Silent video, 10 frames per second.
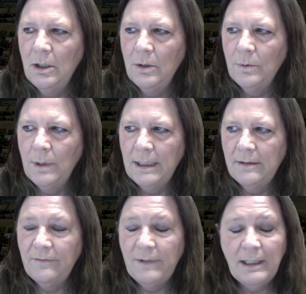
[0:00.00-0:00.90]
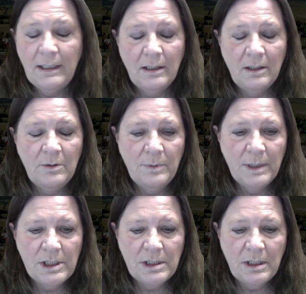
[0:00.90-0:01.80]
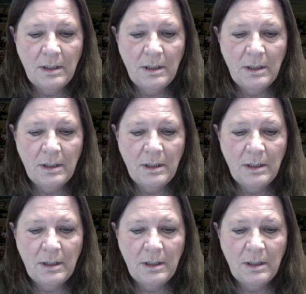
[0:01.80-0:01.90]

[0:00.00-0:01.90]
running a video, which